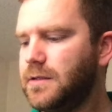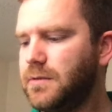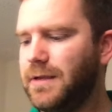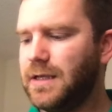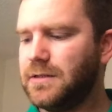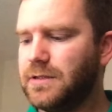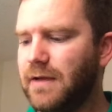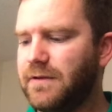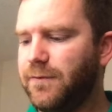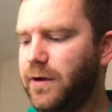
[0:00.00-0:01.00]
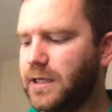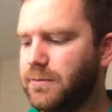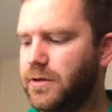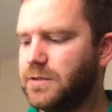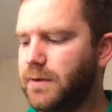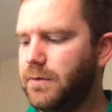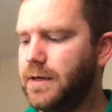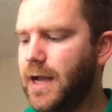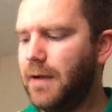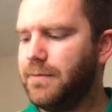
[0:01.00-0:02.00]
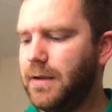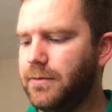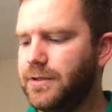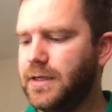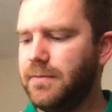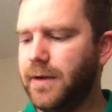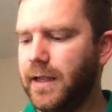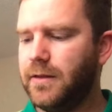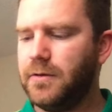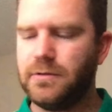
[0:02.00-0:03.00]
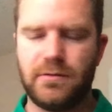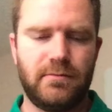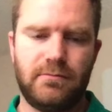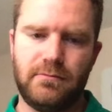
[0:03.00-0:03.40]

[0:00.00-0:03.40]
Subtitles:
So because those have different exponents, we would not be able to combine those.